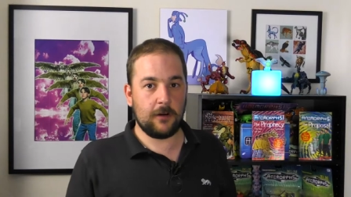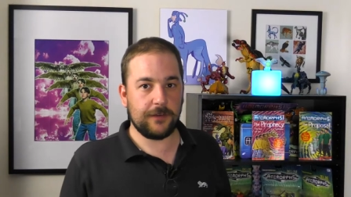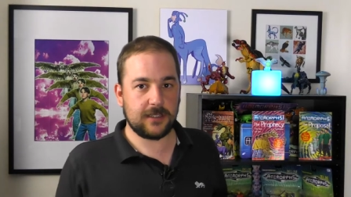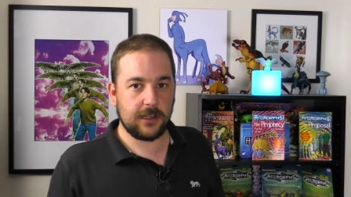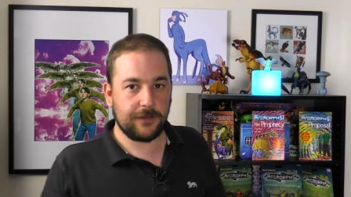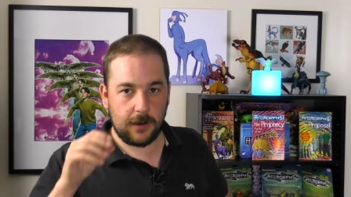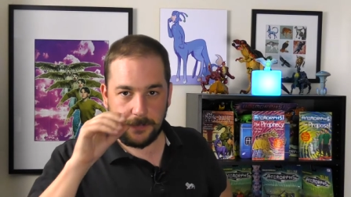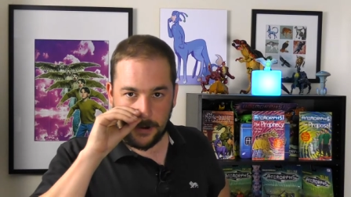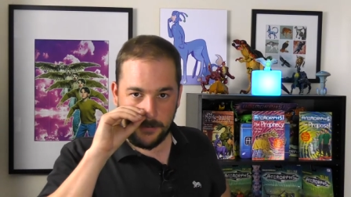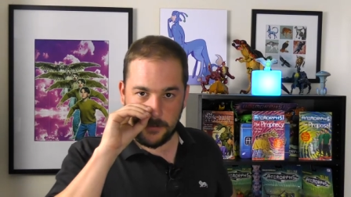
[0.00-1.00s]
obviously very
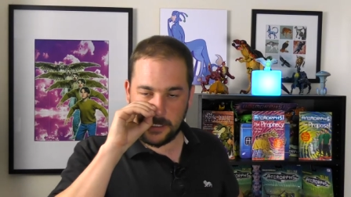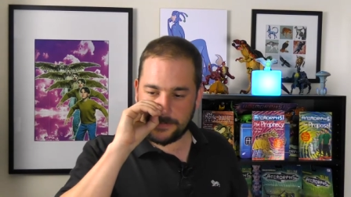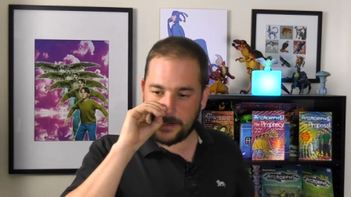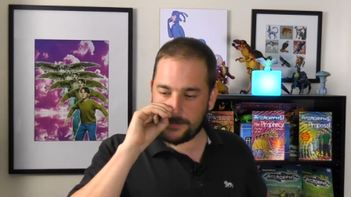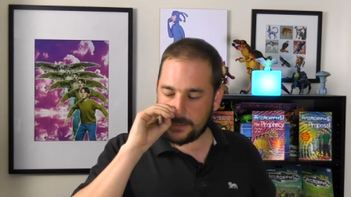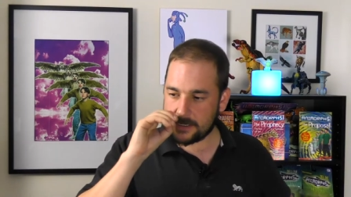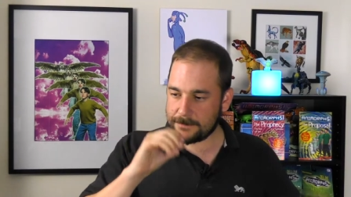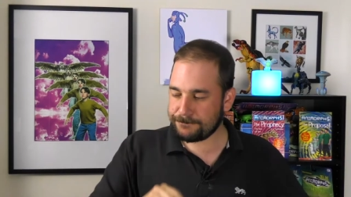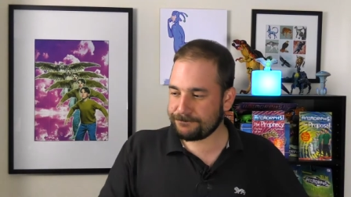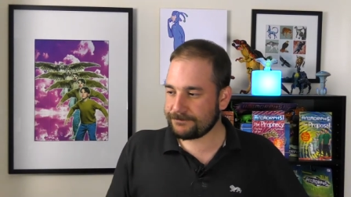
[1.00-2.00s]
paranoid about this.
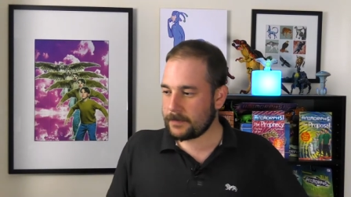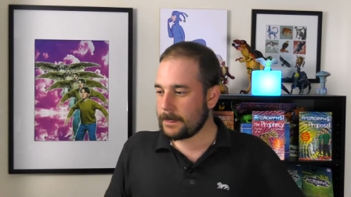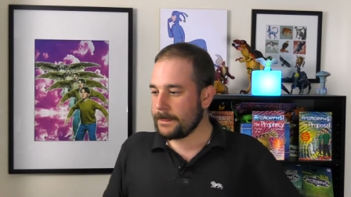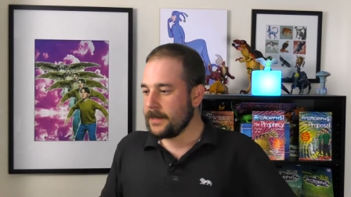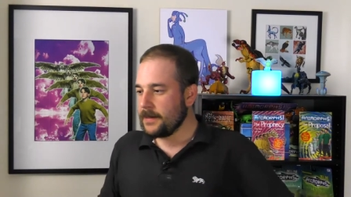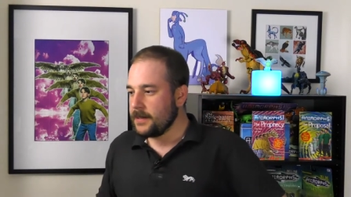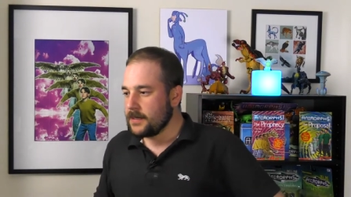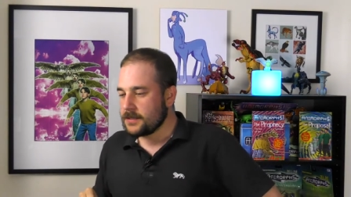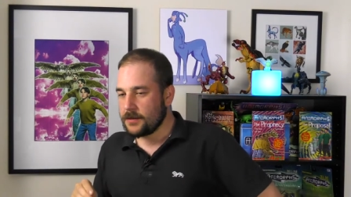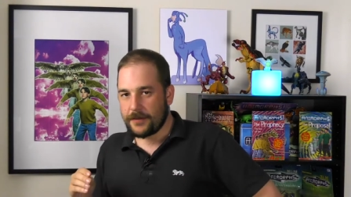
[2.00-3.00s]

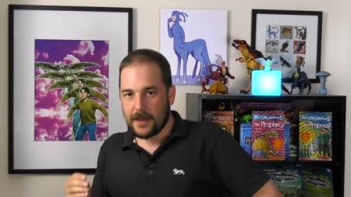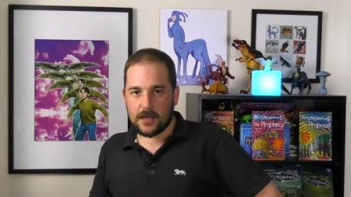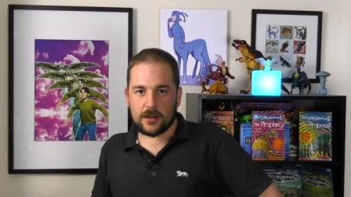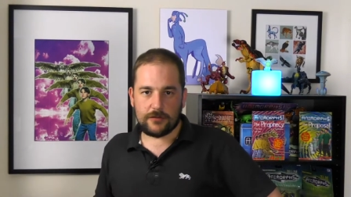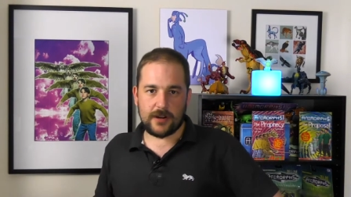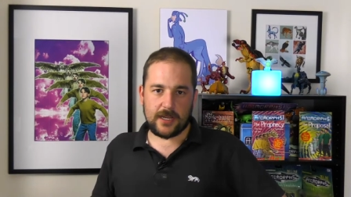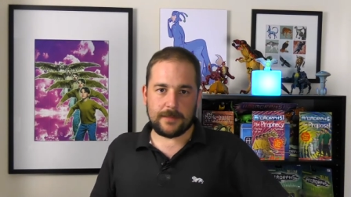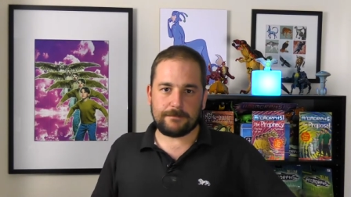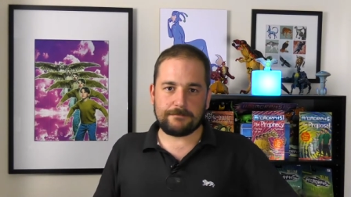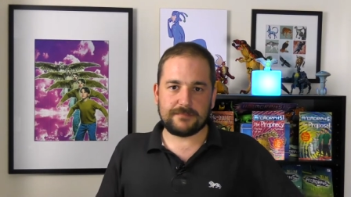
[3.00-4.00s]
So they agree
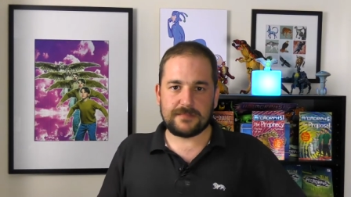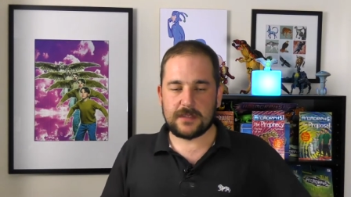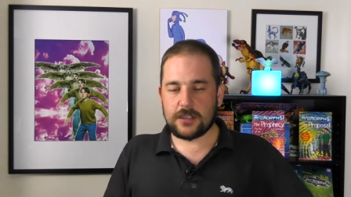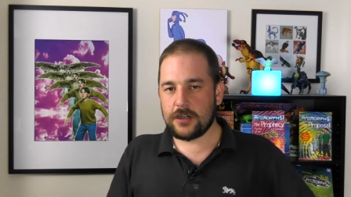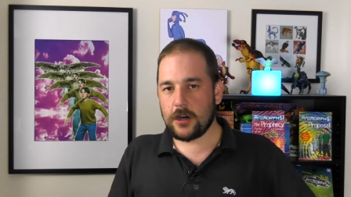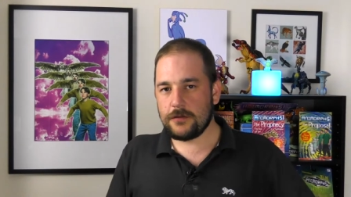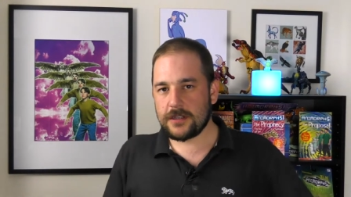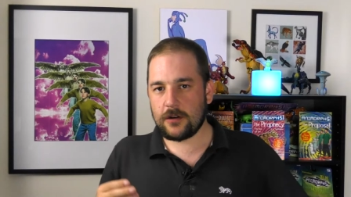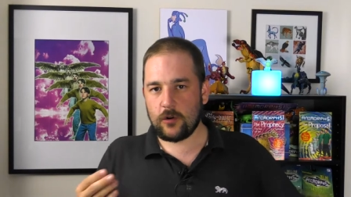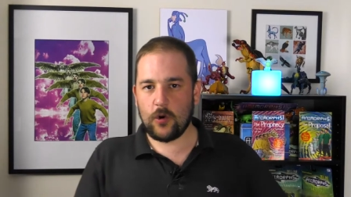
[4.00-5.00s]
to go to
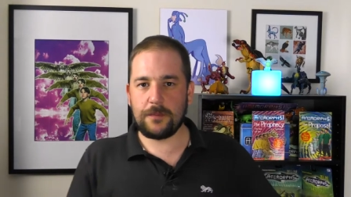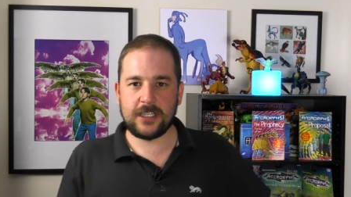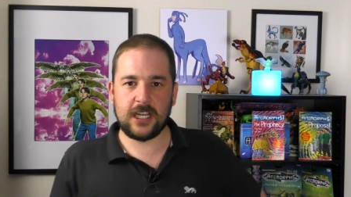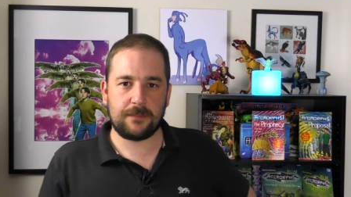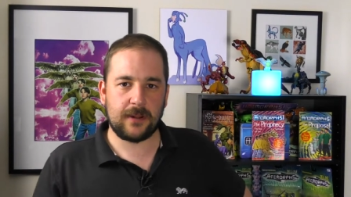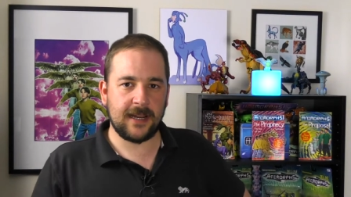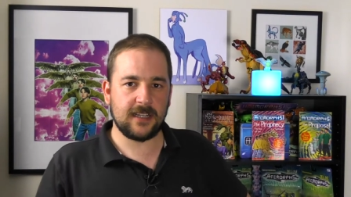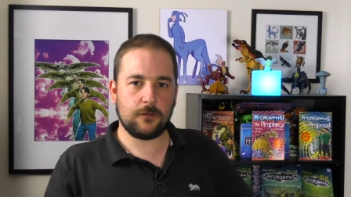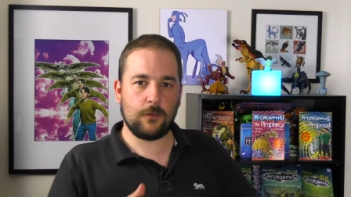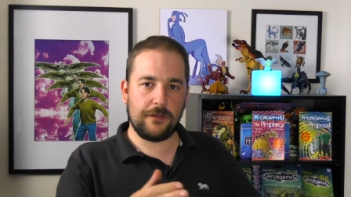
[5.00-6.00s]
the Hork-Bajir
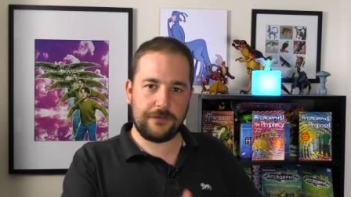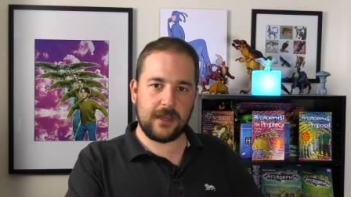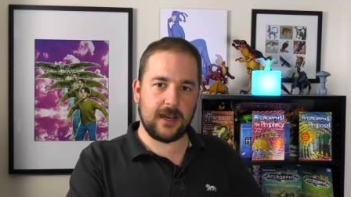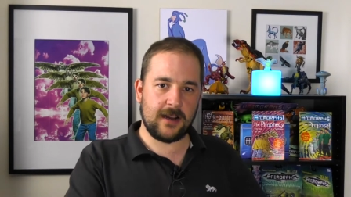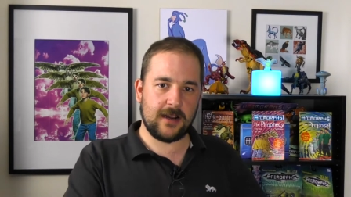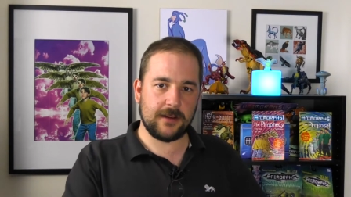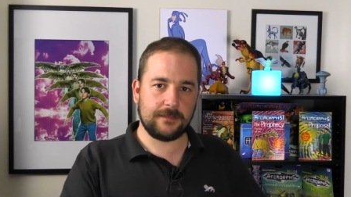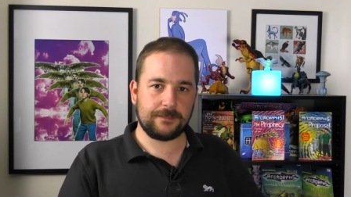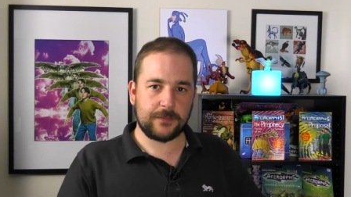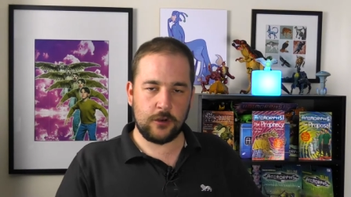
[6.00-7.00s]
planets with the Arn,
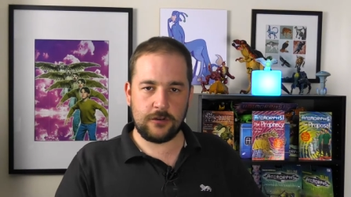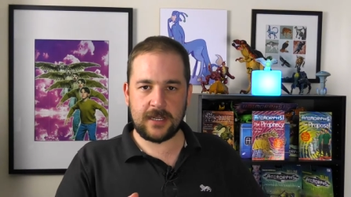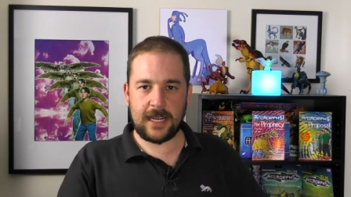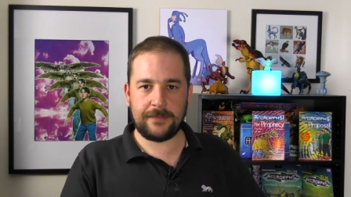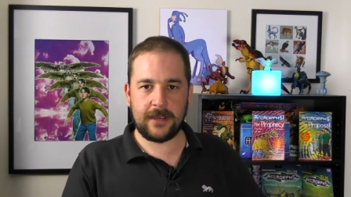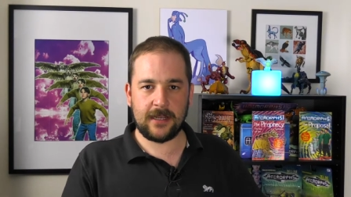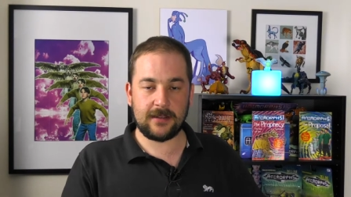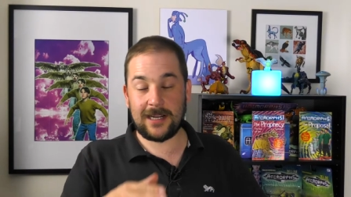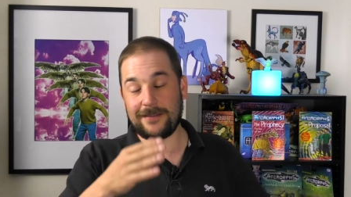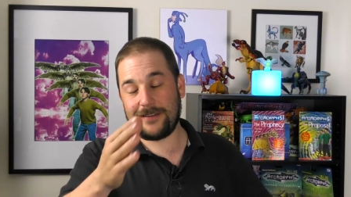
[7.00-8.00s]
whose name is,
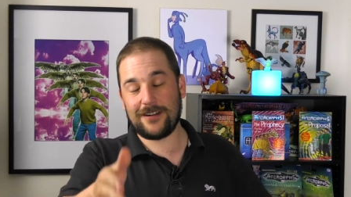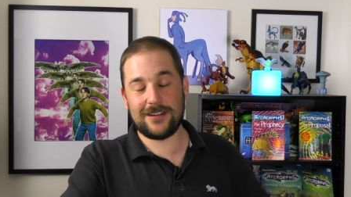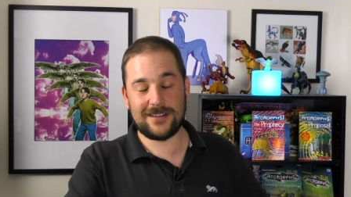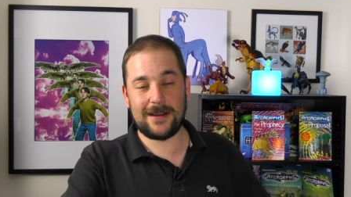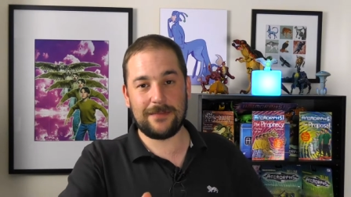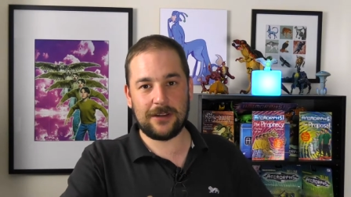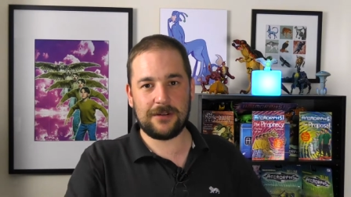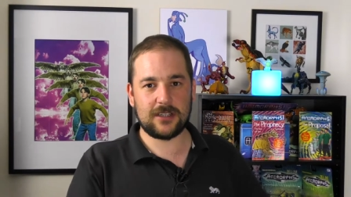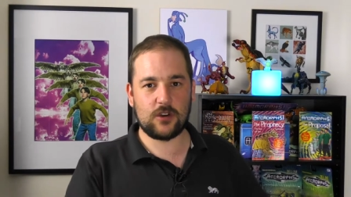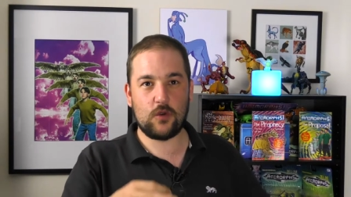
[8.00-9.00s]
I forgot his name by the way,
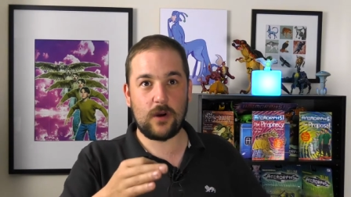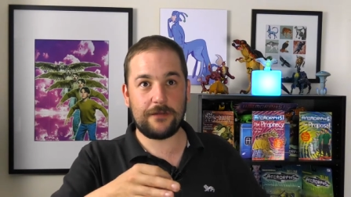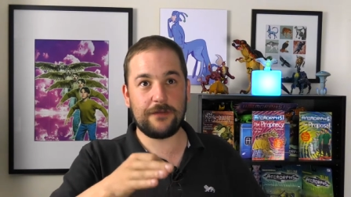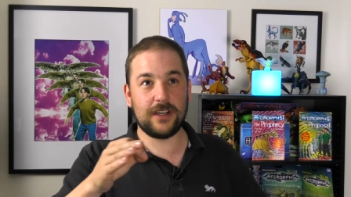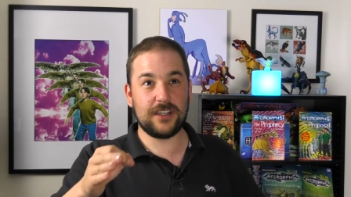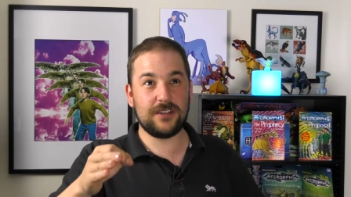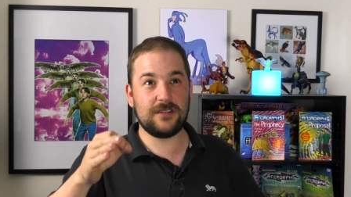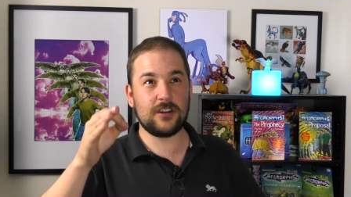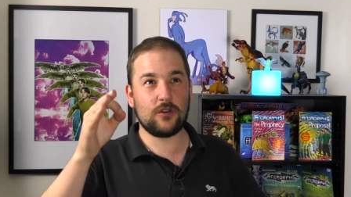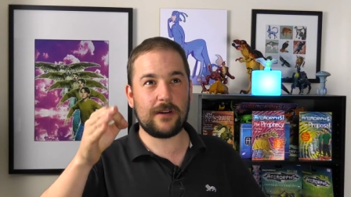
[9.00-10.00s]
it's Quaffid
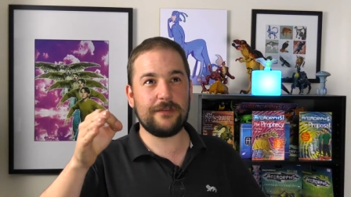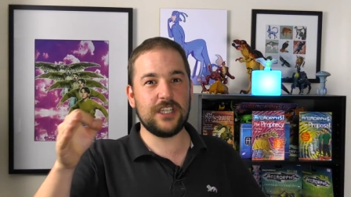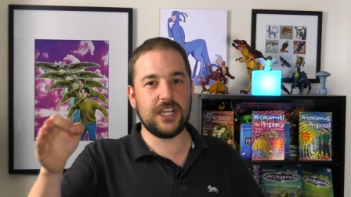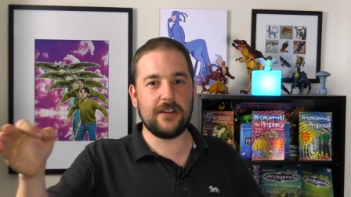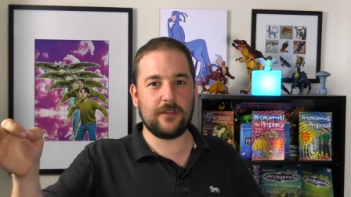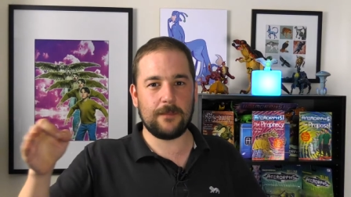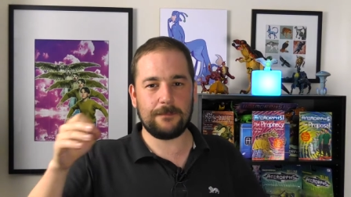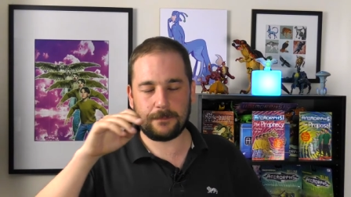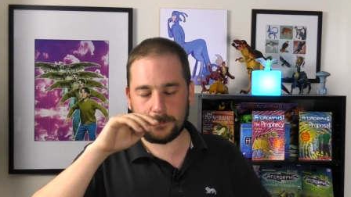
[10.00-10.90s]
Quafijinivon.